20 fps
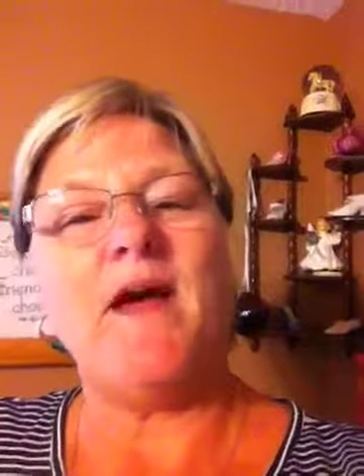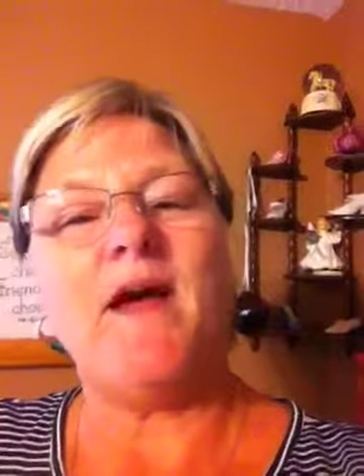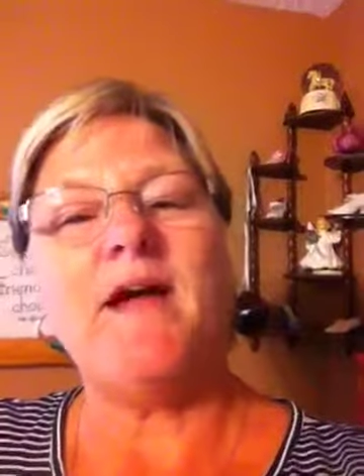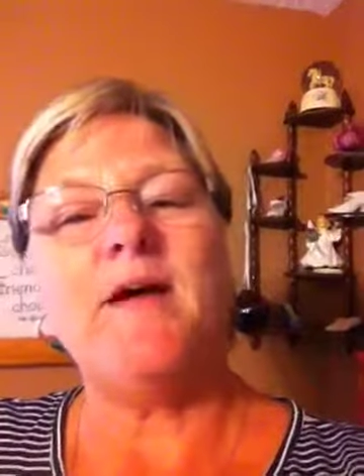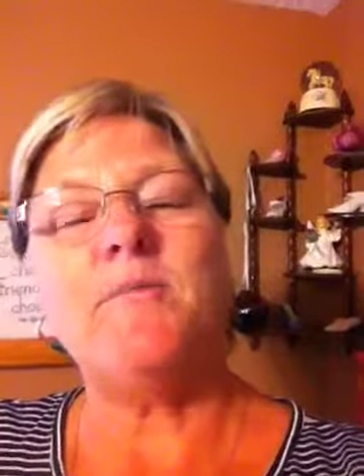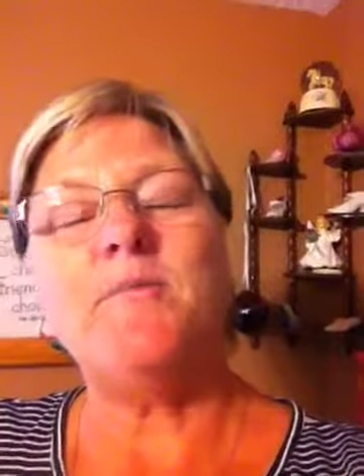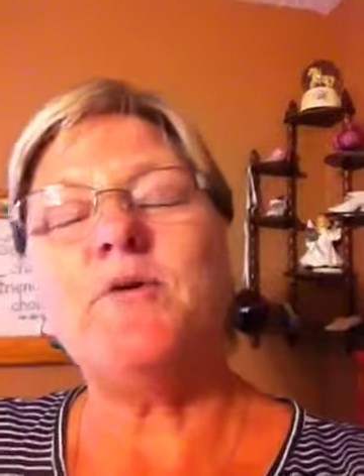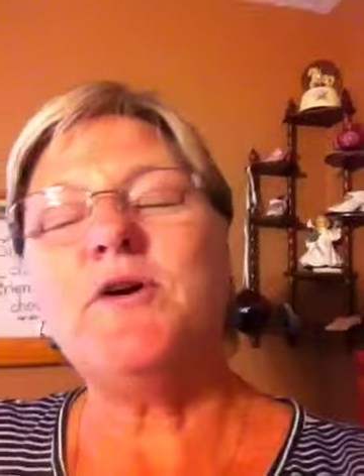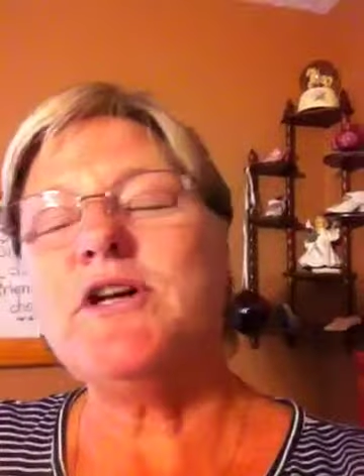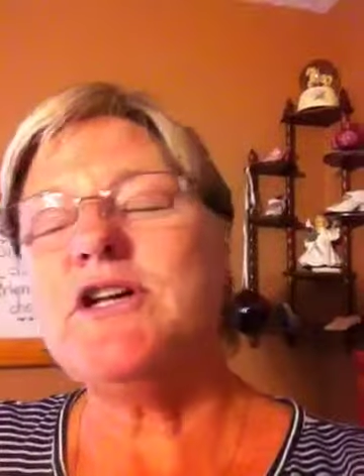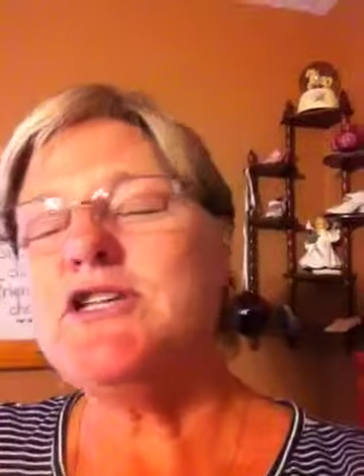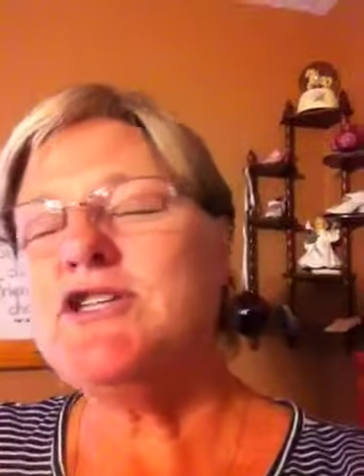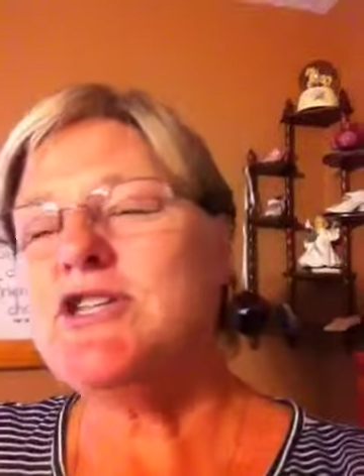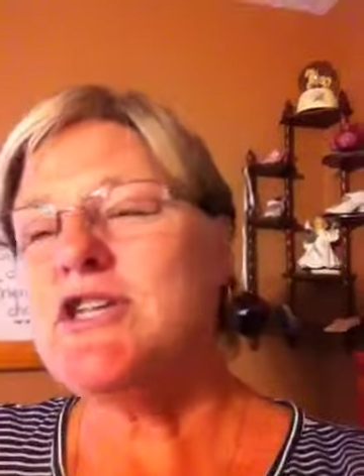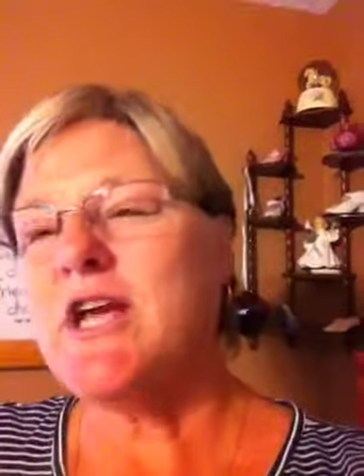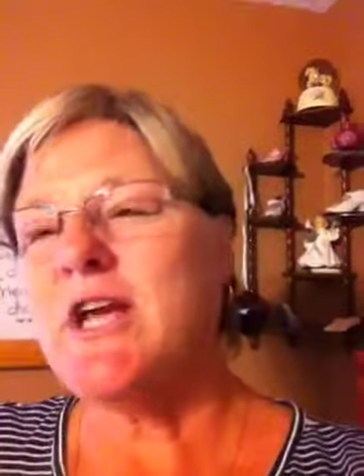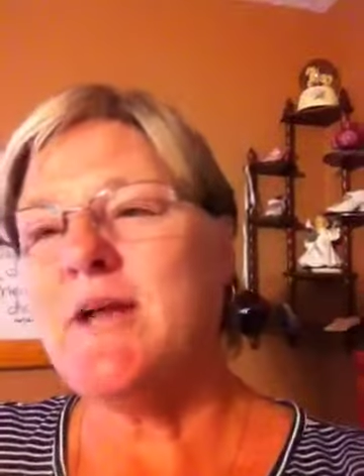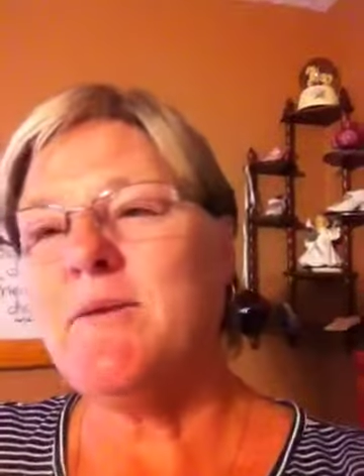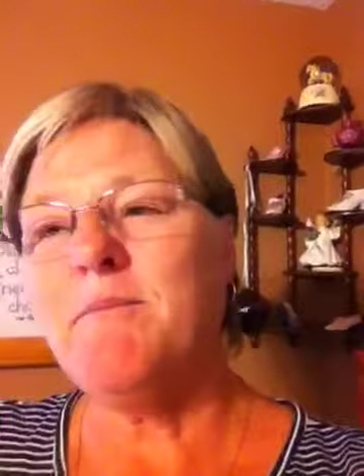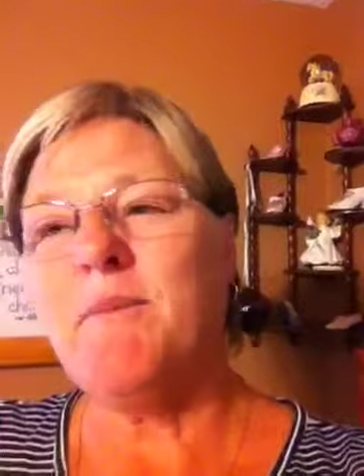I
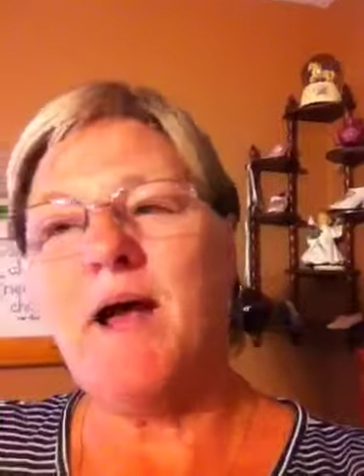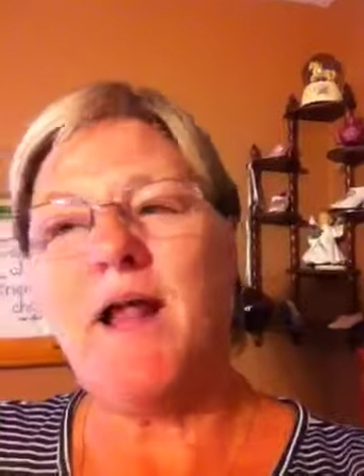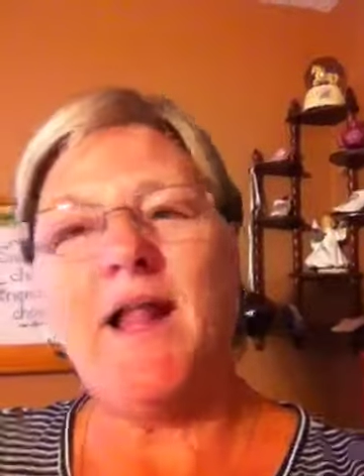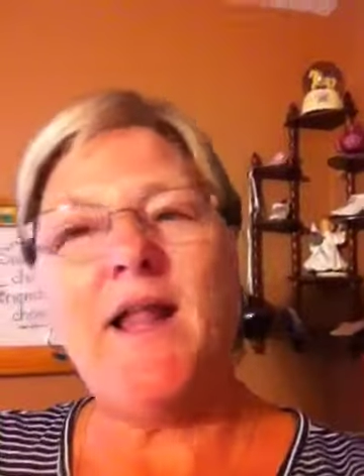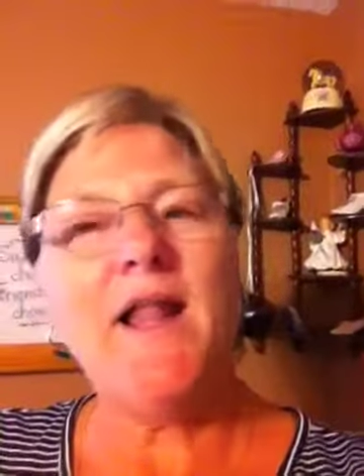appreciate my